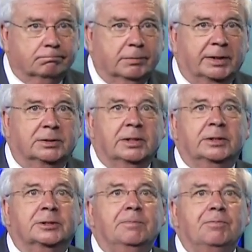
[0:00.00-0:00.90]
Makes
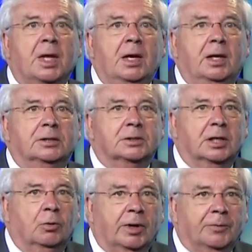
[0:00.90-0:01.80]
sense.
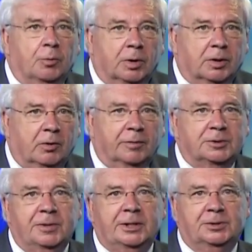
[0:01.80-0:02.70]
Stay away from where
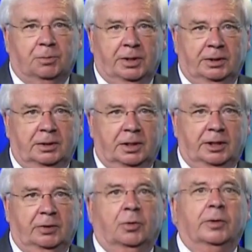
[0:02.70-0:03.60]
COVID's being spread,
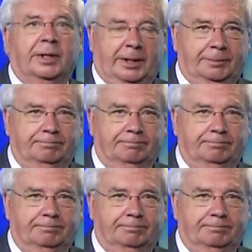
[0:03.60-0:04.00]
and you won't get it.